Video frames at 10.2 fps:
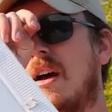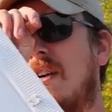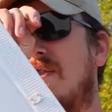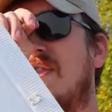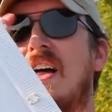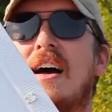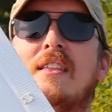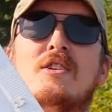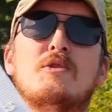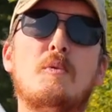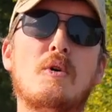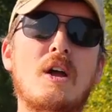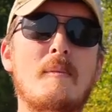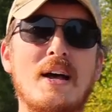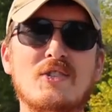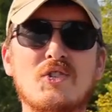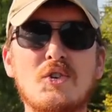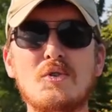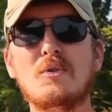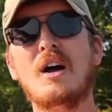of flying the Sport Cub
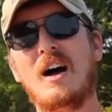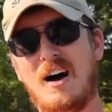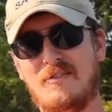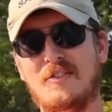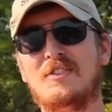S2 off